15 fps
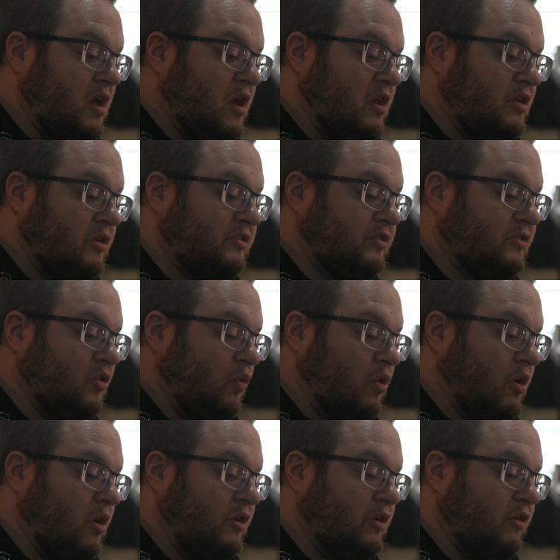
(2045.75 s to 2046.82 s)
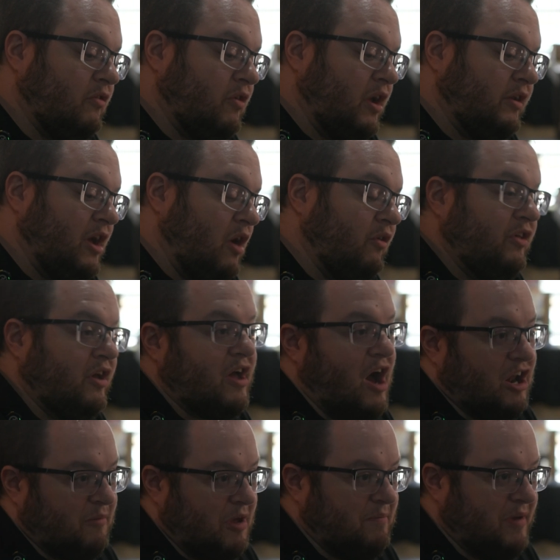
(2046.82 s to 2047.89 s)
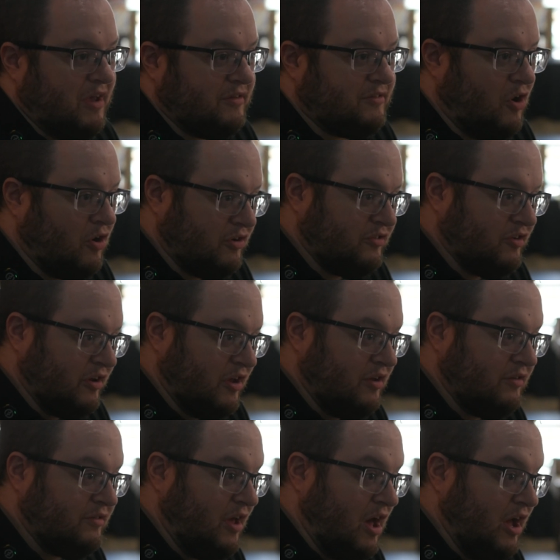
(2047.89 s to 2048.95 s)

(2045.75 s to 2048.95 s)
in a store, right now in the economy being as hard as it is,